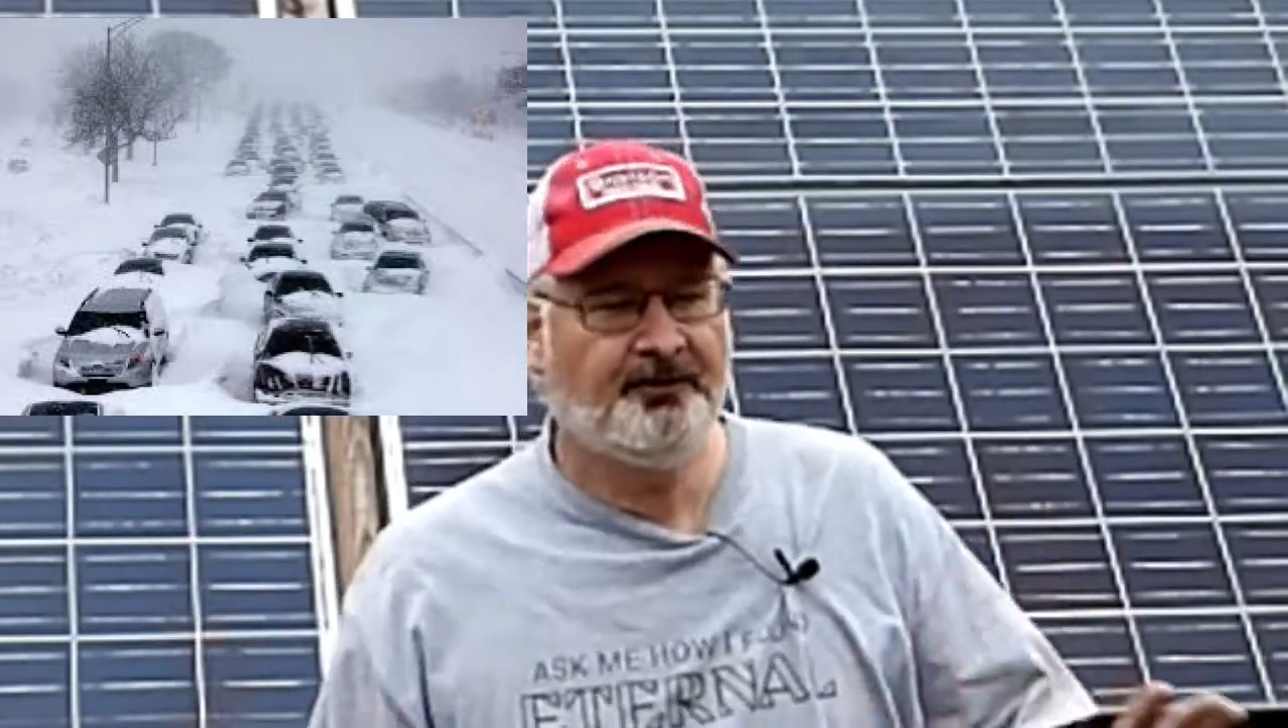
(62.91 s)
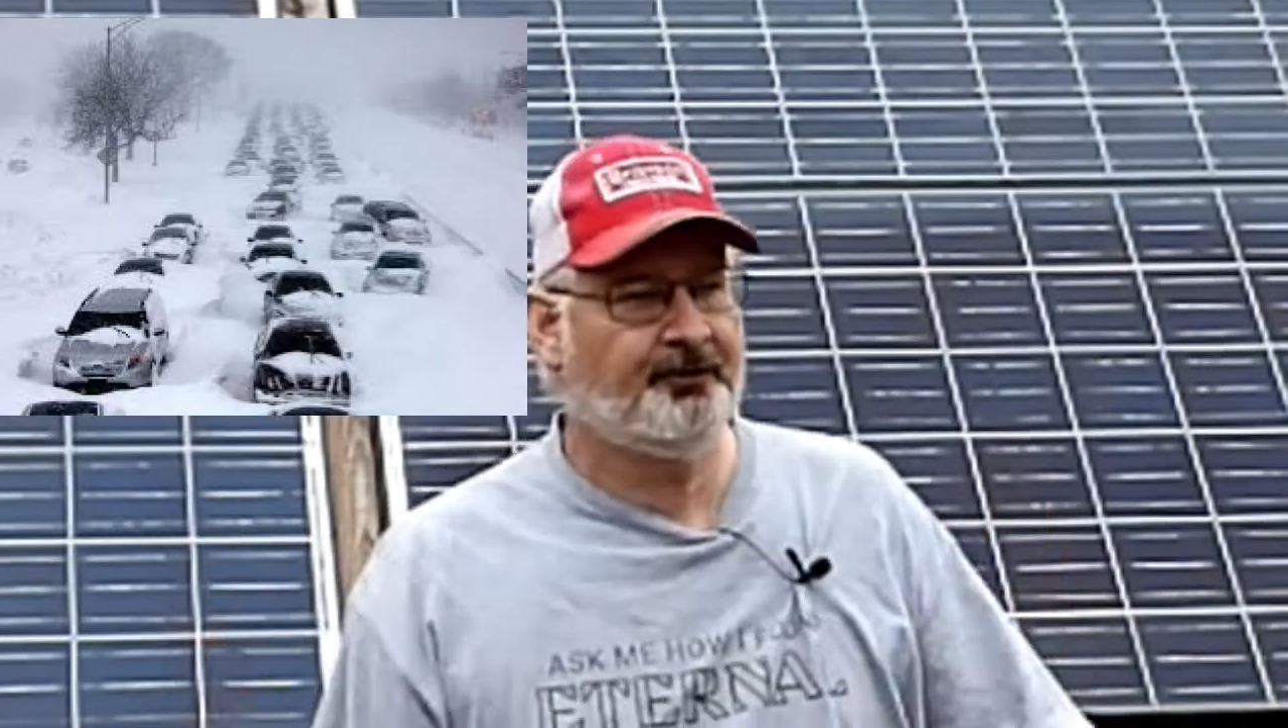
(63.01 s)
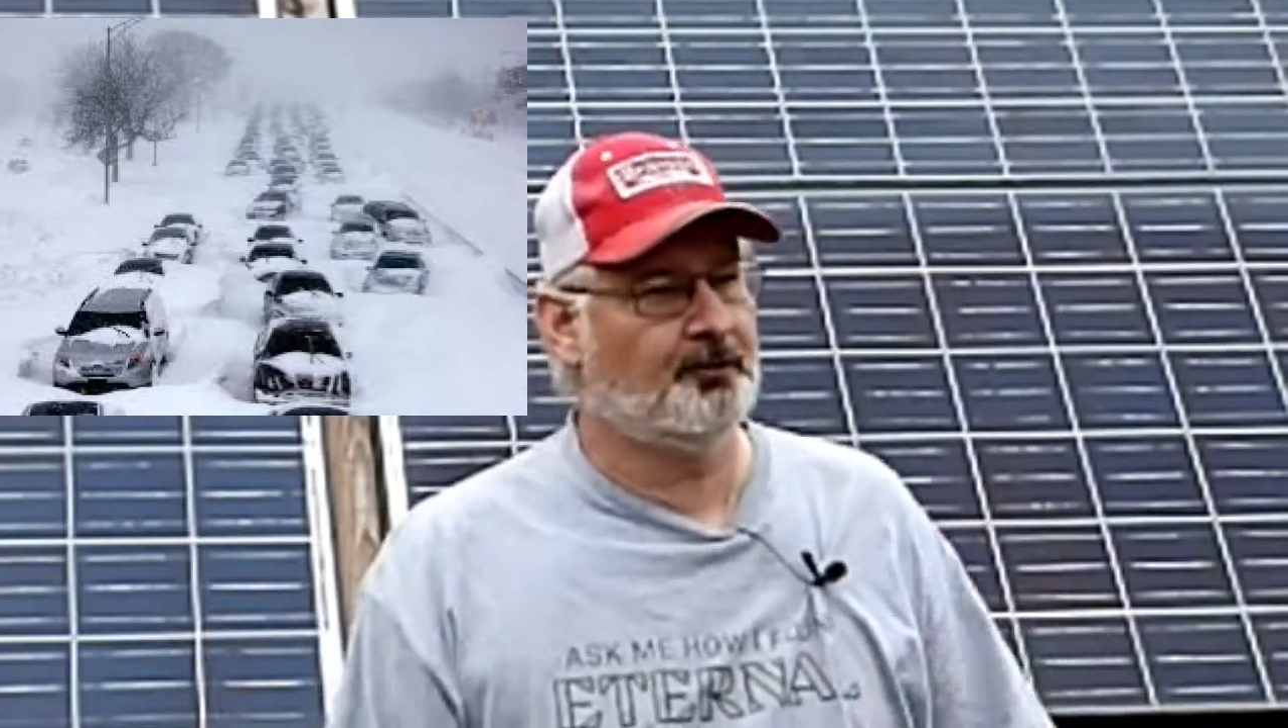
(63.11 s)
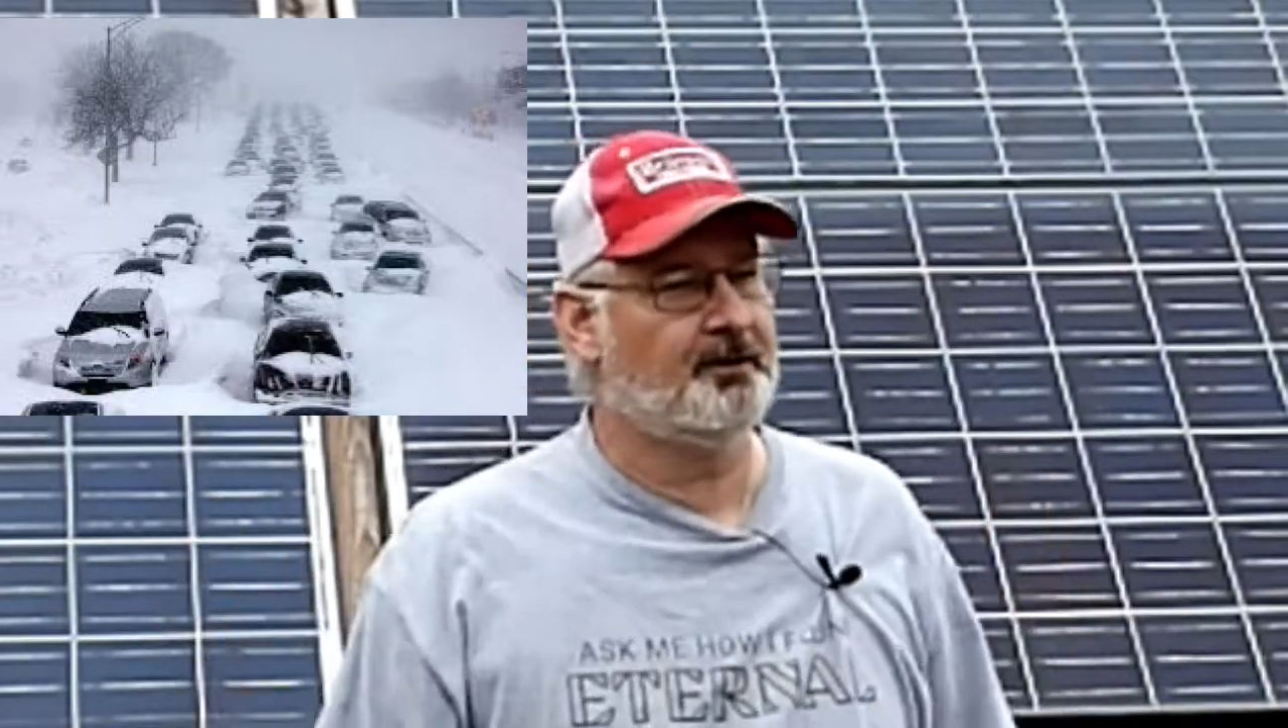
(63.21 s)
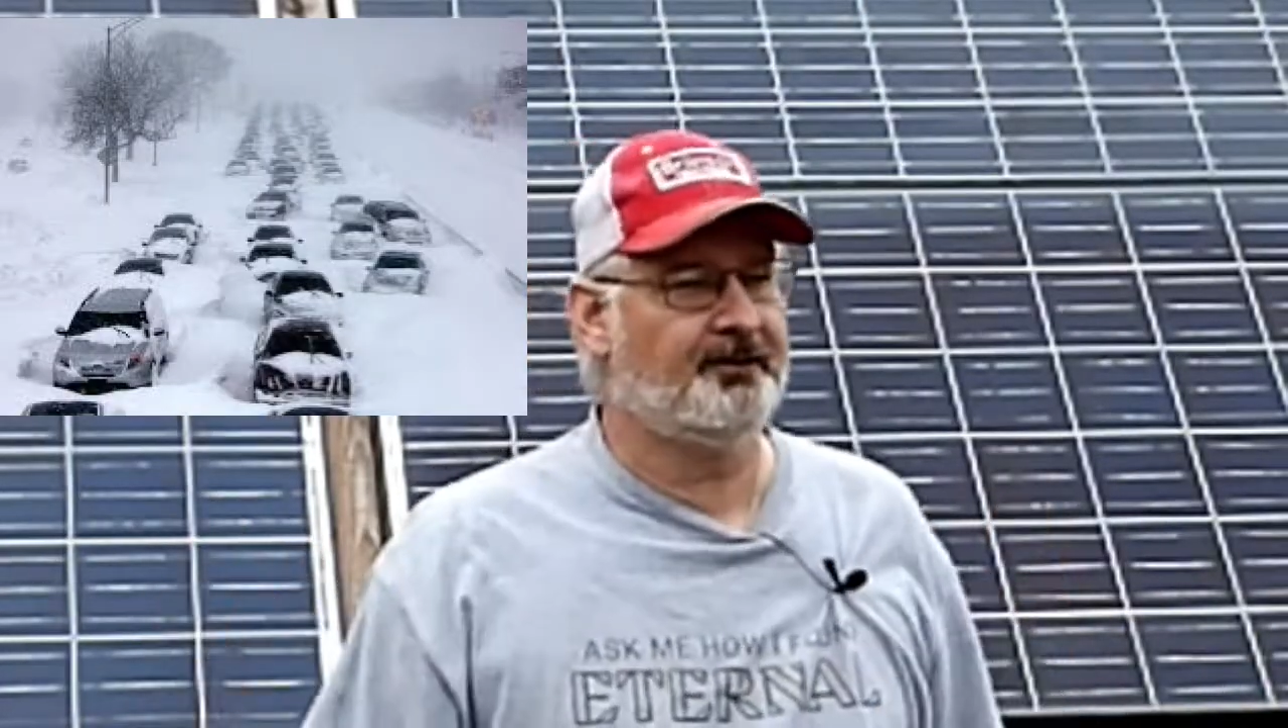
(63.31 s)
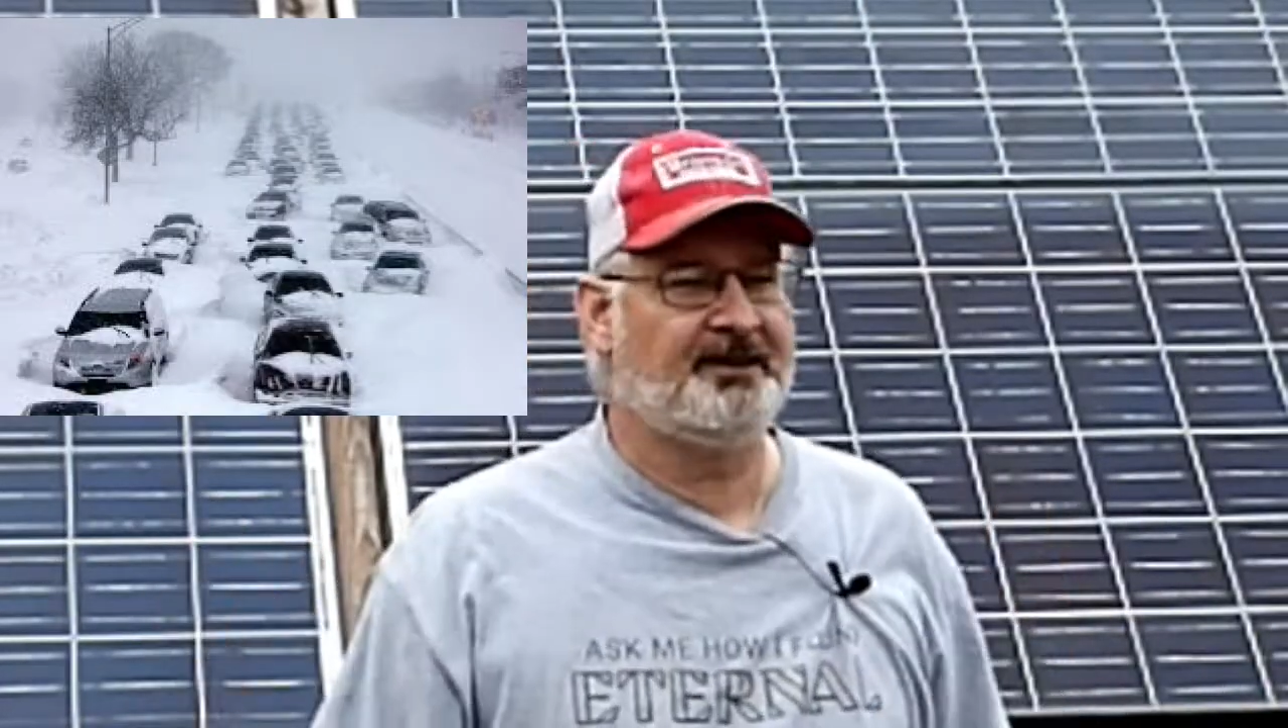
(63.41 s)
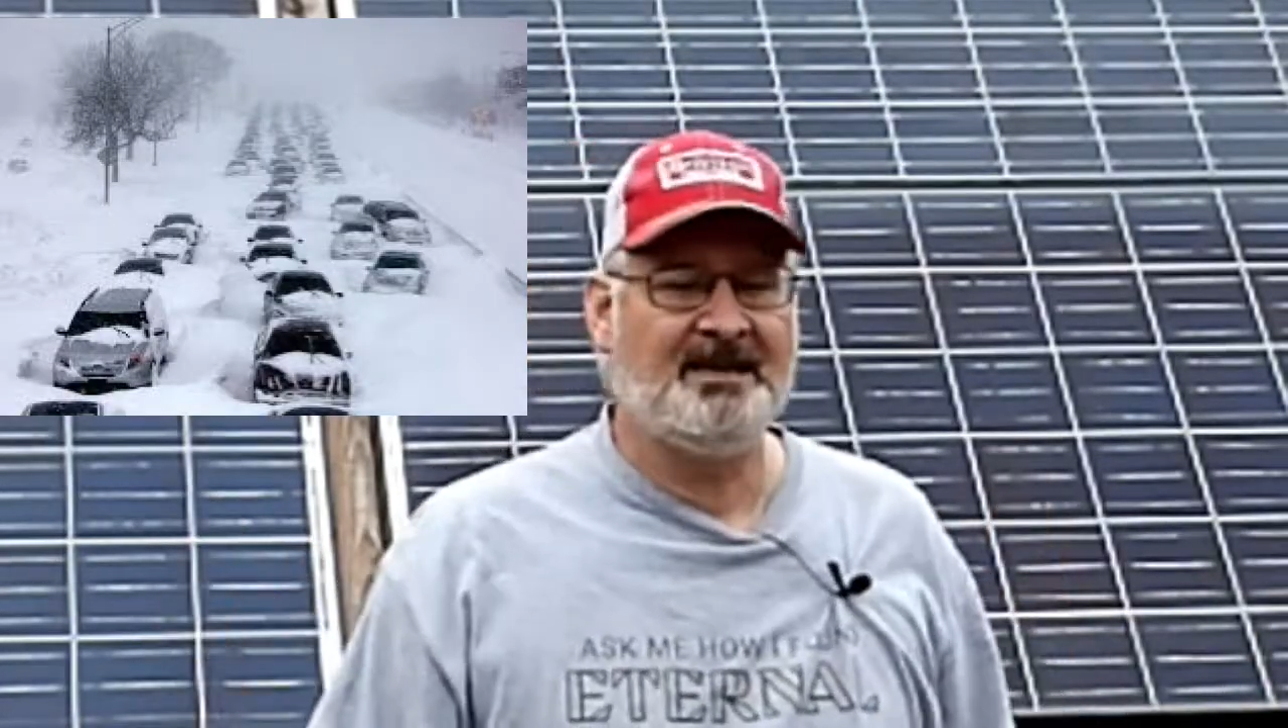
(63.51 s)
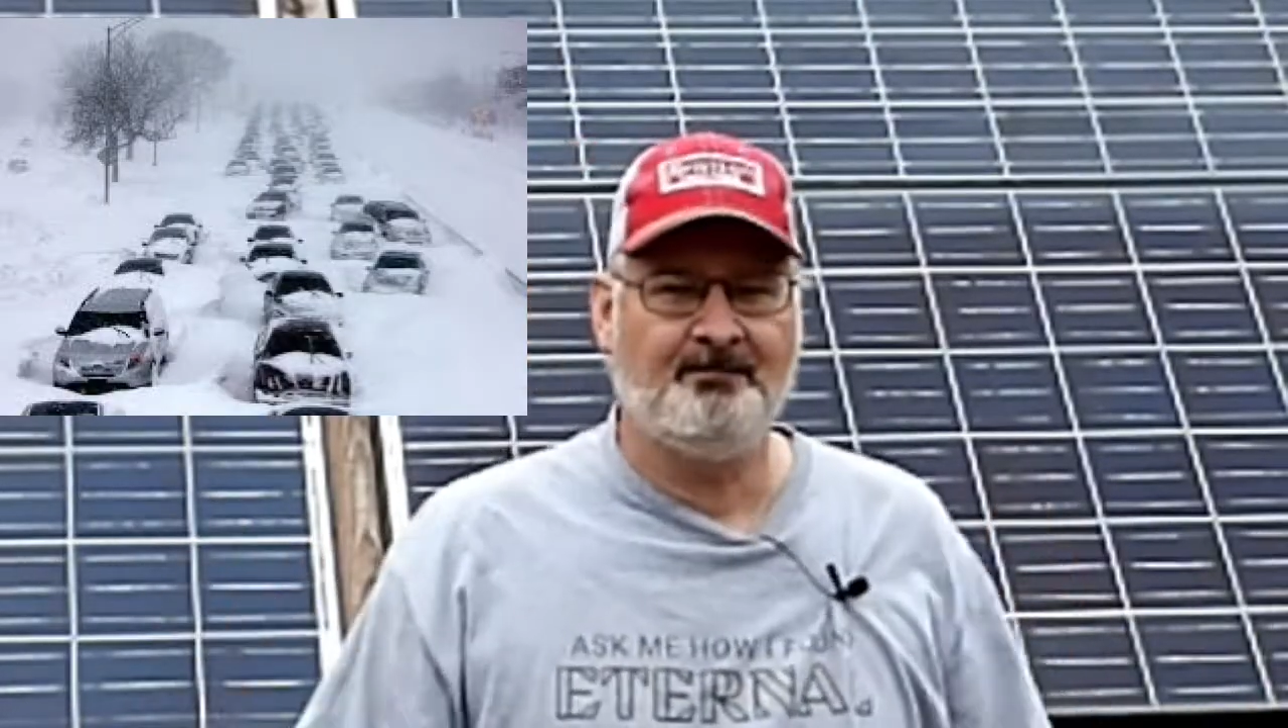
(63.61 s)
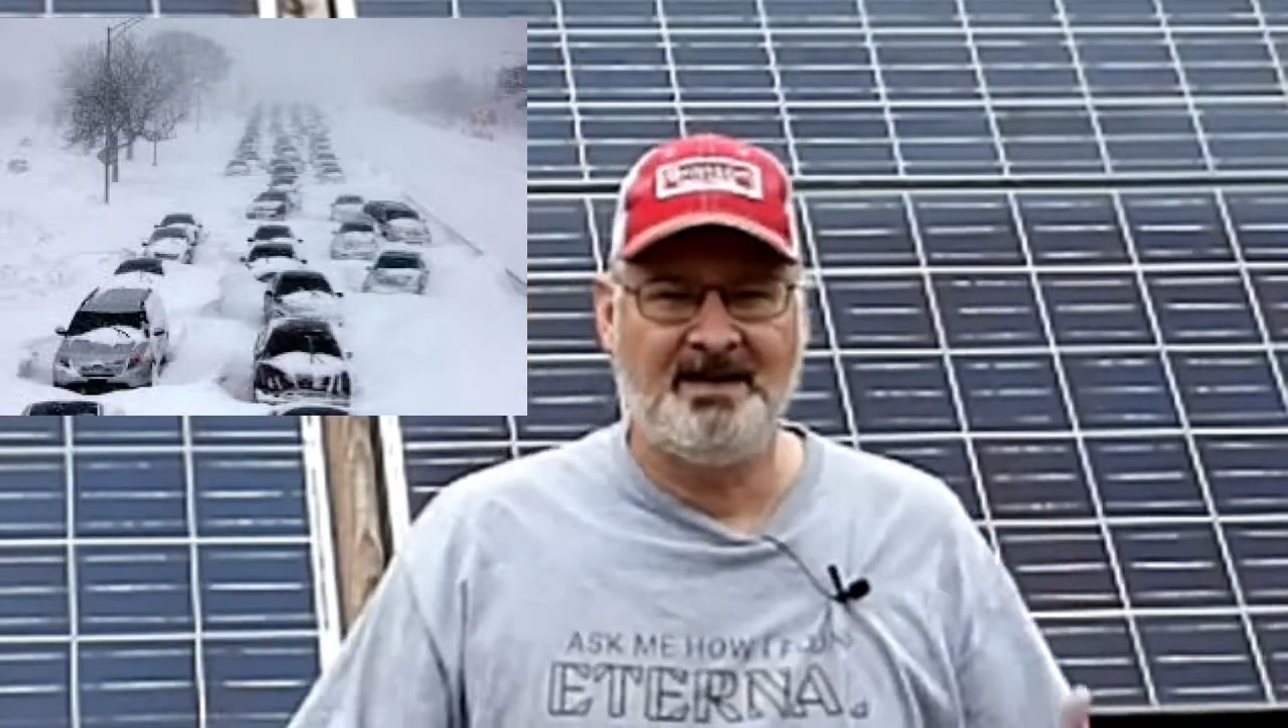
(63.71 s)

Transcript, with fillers: stores give me